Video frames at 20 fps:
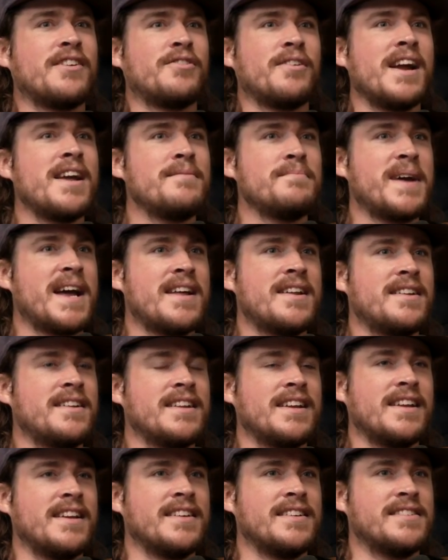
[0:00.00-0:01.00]
Grand
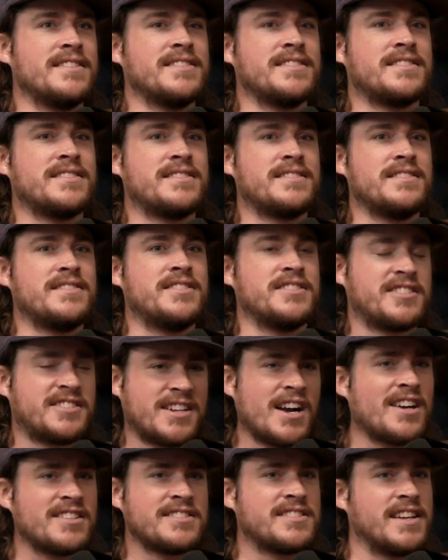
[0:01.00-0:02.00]
Bend is
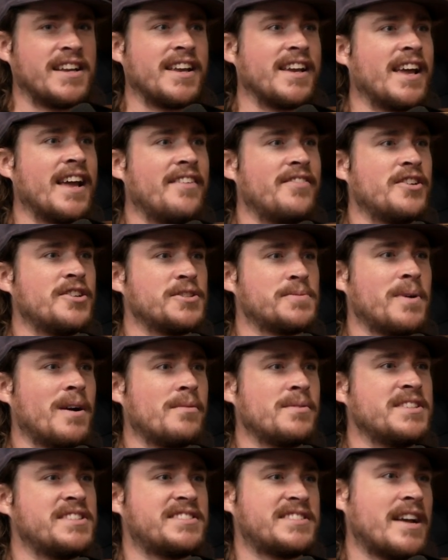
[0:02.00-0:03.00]
disgusting, and there's
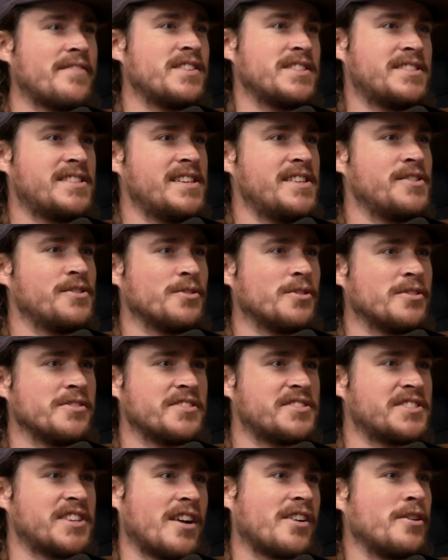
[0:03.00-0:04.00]
probably
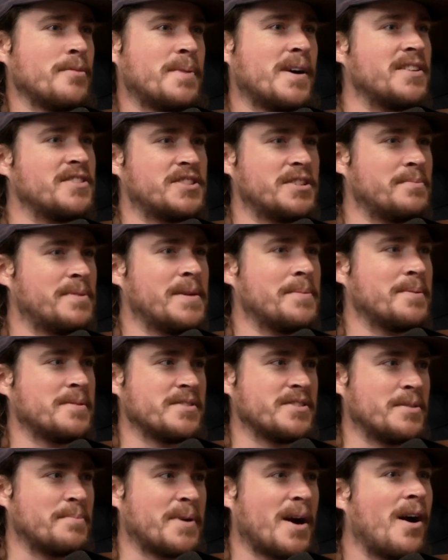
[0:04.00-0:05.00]
17-year-olds sucker punching people
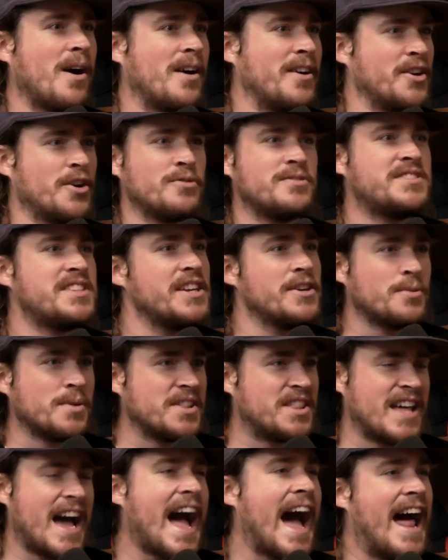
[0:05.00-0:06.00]
at the bar. Go deal
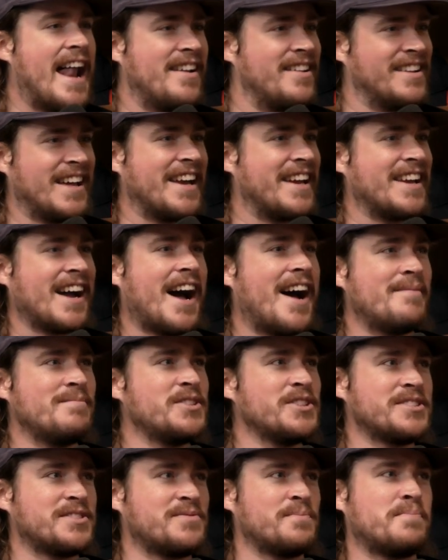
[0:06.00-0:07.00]
with that. Like, I'm
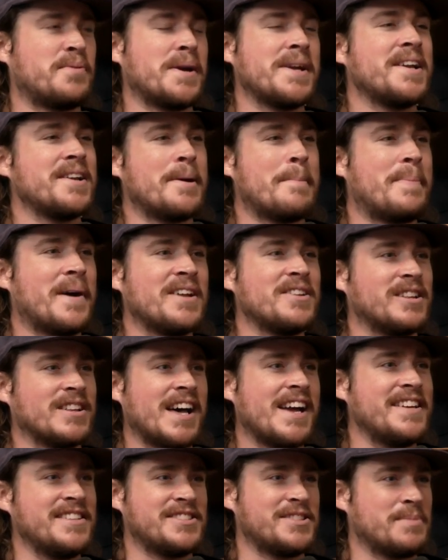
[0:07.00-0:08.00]
just bringing a Bud
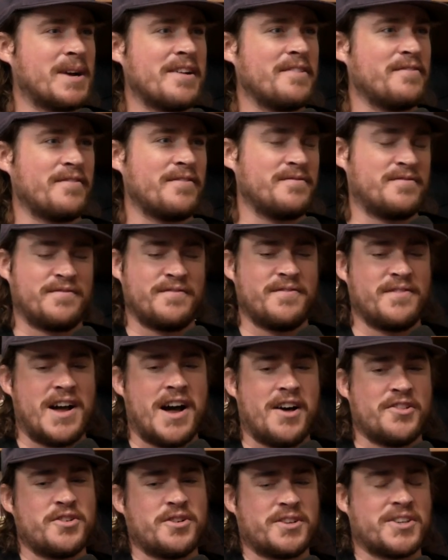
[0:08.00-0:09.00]
Light to my
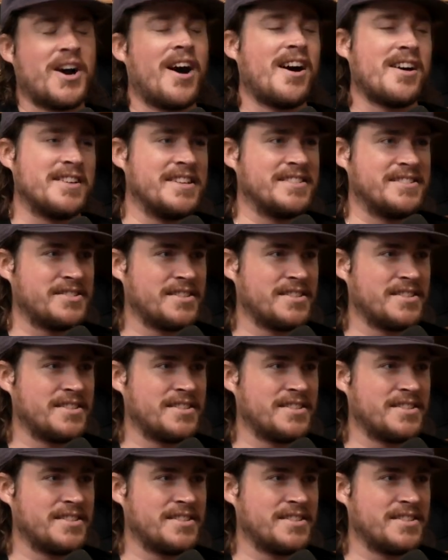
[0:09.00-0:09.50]
other cottage.